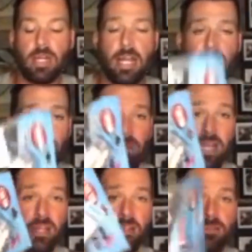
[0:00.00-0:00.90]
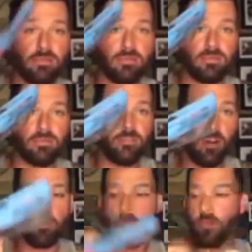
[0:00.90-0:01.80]
actually paid
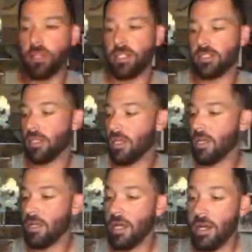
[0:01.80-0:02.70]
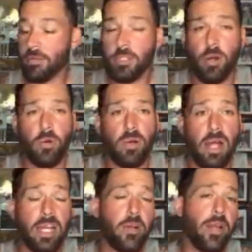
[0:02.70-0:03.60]
for both of these.
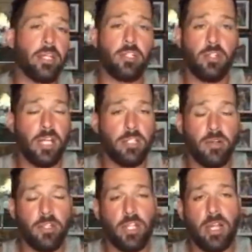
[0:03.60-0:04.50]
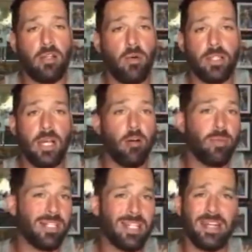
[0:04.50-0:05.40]
So any donations you guys do to the channel always
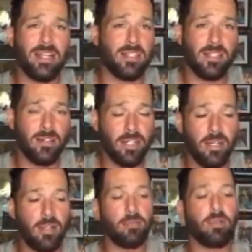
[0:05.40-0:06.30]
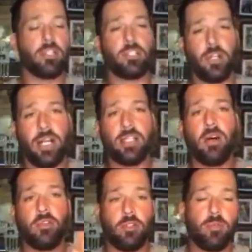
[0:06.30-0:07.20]
help, but it's not necessary at all. But just so you guys
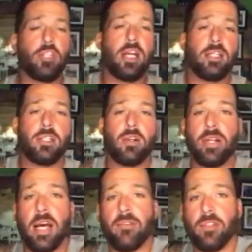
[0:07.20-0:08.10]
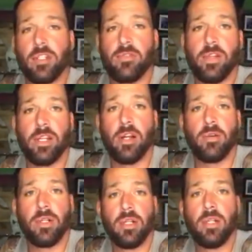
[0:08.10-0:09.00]
know, the super chat is turned on for this video.